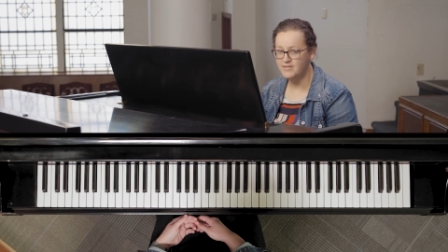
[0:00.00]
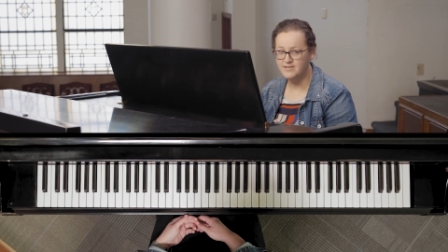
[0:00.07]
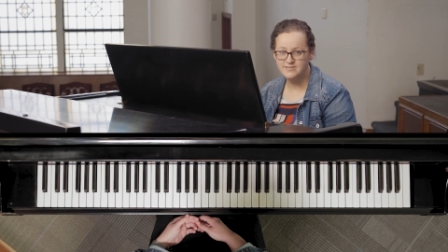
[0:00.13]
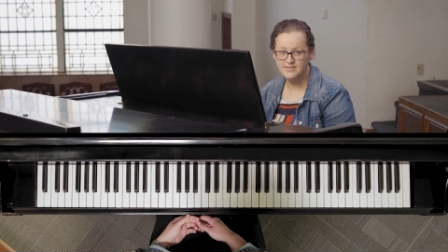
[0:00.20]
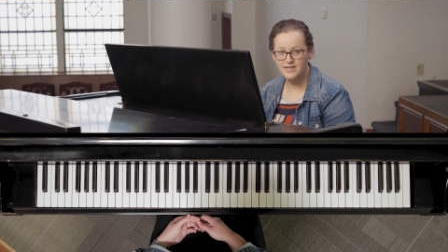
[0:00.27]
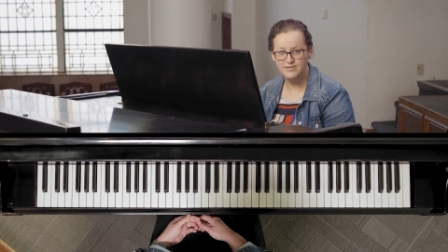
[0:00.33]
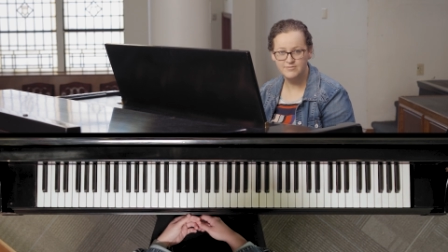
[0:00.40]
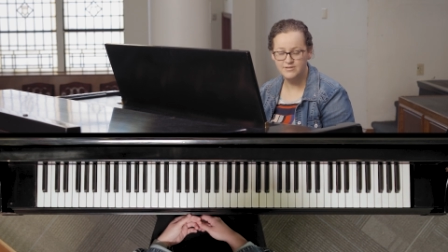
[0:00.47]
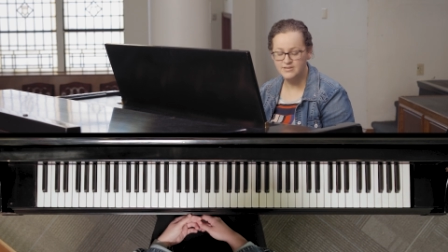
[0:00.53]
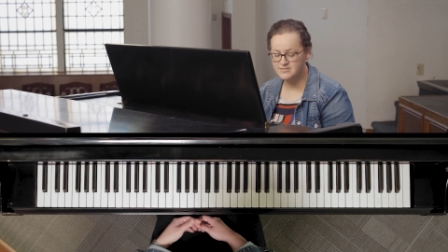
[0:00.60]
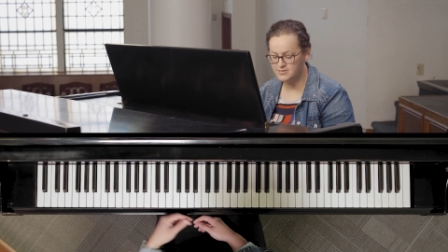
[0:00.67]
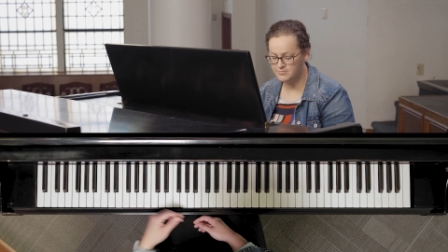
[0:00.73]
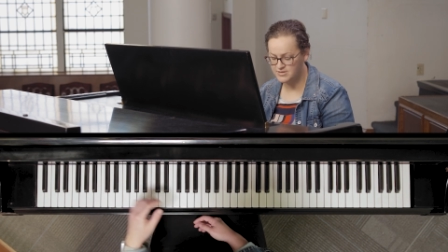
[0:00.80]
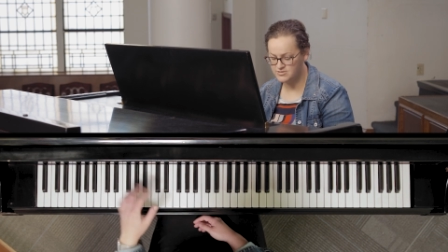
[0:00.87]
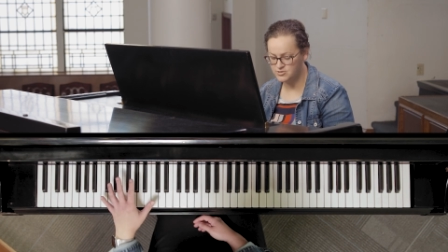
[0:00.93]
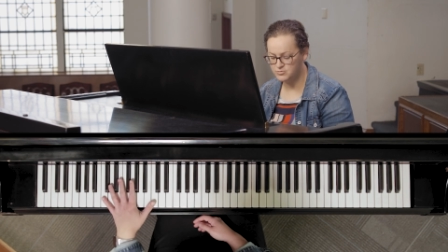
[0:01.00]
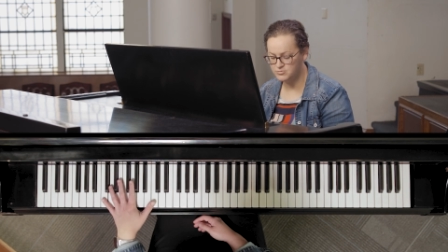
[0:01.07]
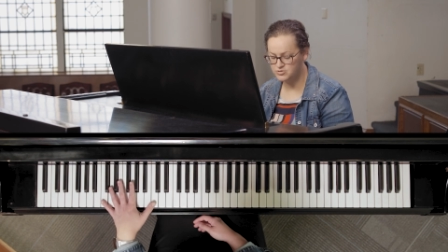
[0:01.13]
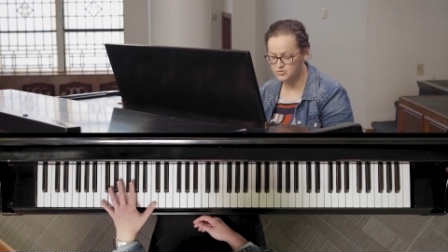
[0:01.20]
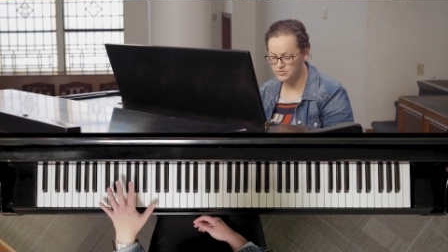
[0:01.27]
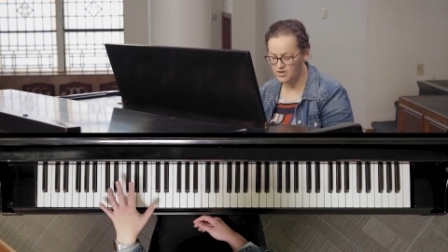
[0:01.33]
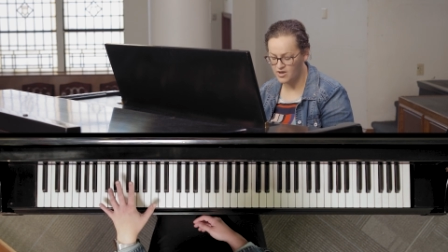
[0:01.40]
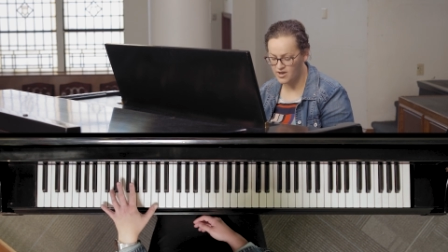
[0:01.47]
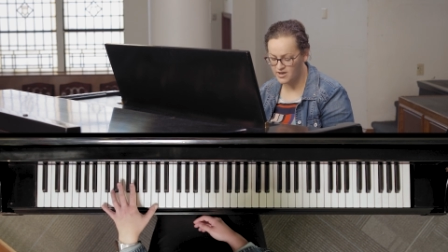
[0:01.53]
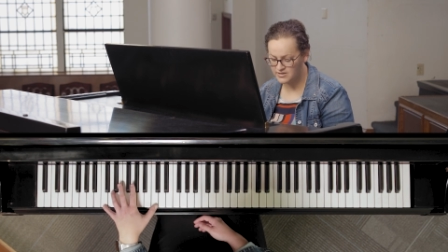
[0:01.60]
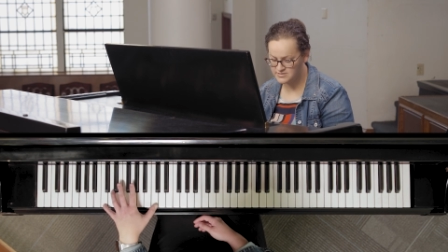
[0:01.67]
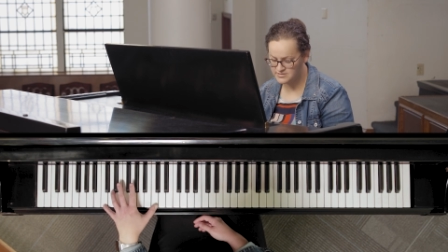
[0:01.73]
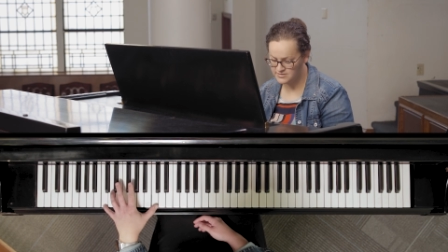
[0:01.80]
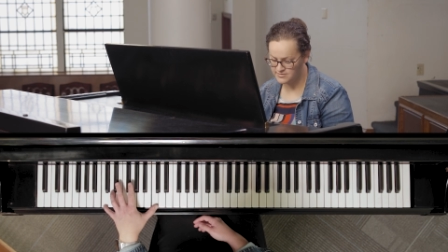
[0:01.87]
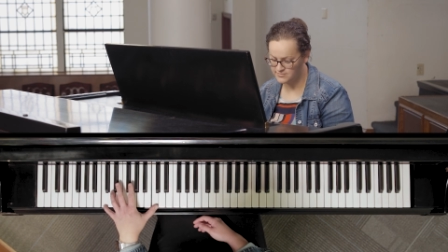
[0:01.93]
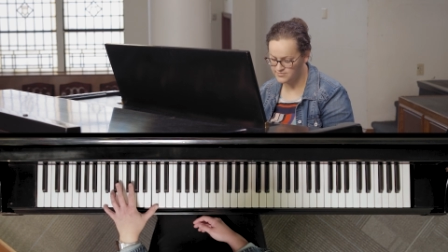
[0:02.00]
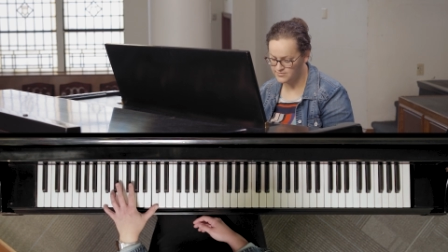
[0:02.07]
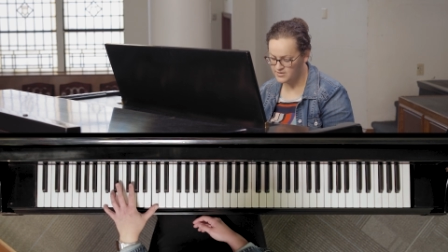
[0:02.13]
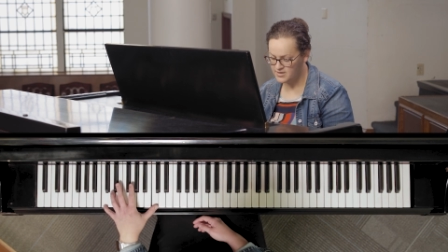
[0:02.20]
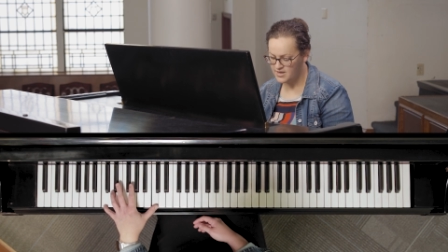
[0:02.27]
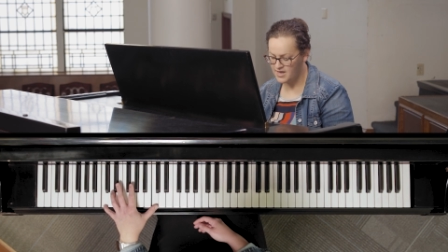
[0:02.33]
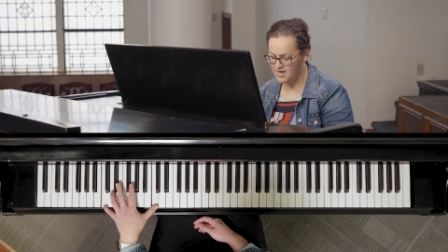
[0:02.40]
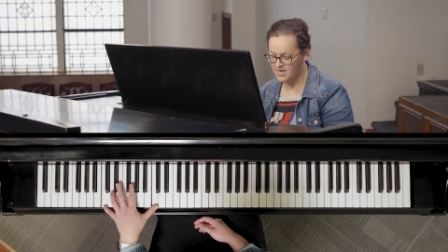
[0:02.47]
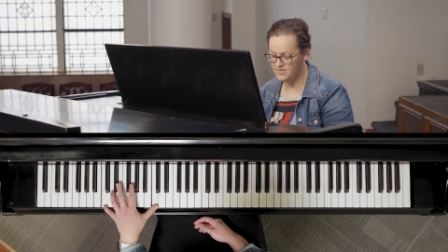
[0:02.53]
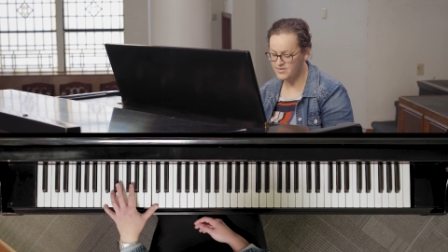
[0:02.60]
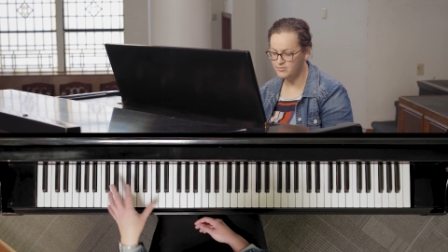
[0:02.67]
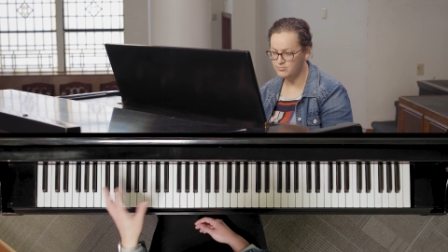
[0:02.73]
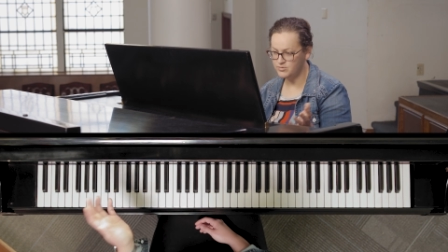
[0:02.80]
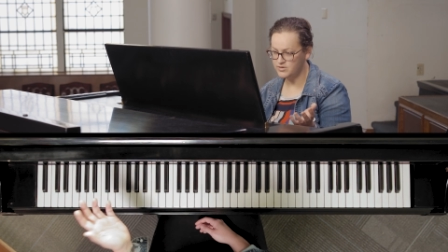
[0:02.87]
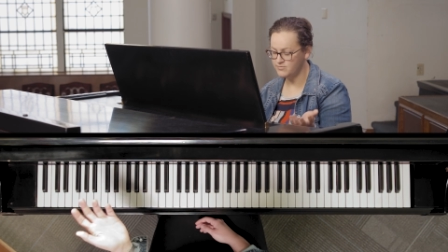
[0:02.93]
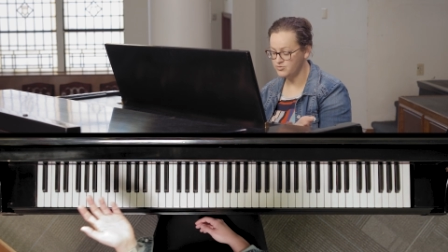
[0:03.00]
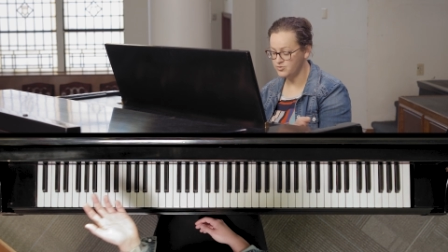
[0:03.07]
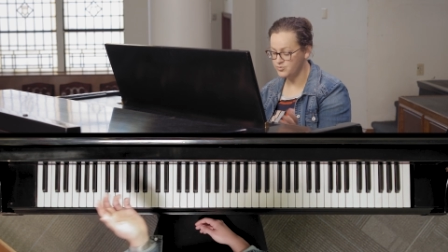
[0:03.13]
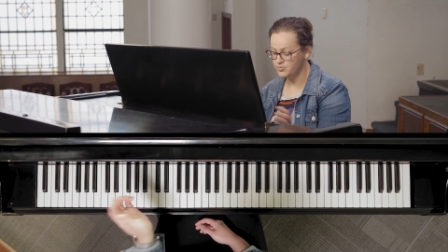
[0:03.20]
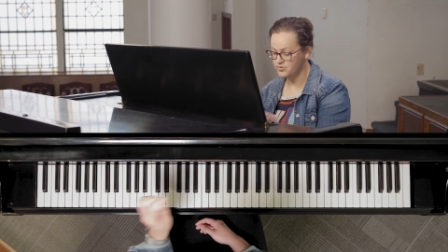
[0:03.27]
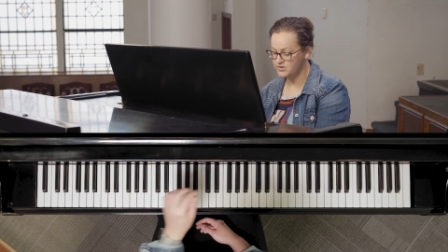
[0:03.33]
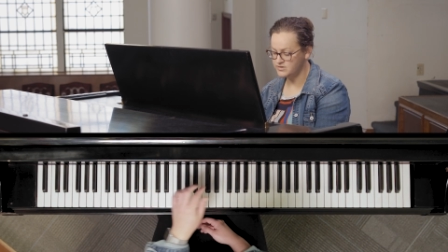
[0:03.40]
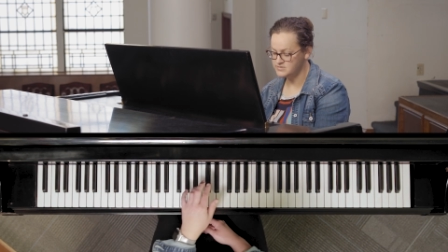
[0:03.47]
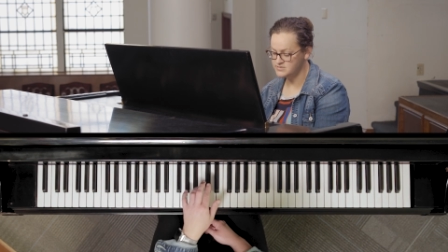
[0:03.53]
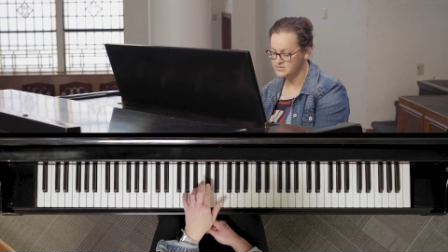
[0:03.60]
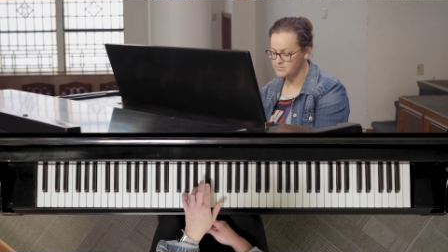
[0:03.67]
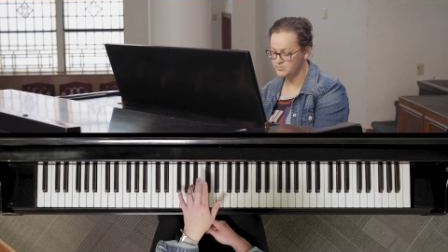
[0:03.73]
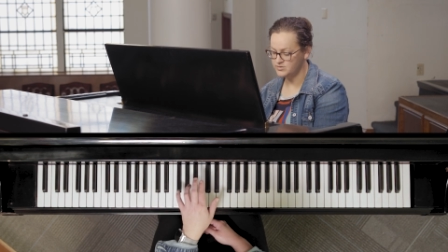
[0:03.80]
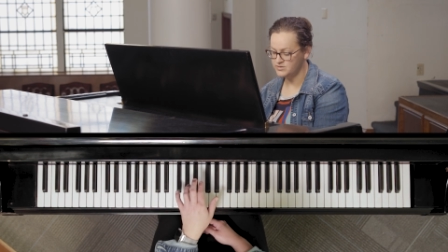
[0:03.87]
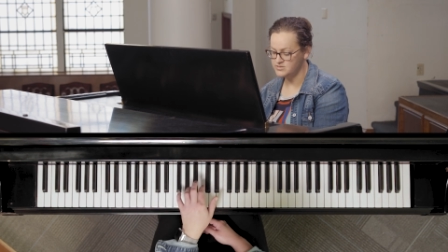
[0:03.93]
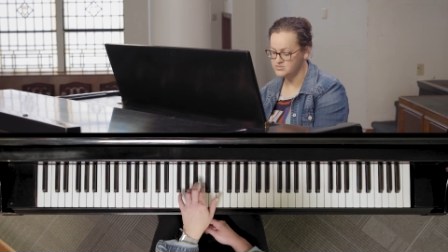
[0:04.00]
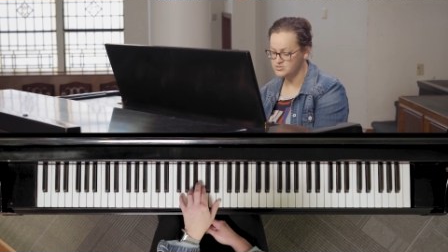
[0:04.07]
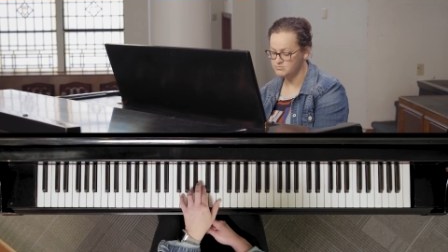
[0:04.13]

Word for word: that's kind of an easy way. So you would do the octave, and then whatever the chord symbol is,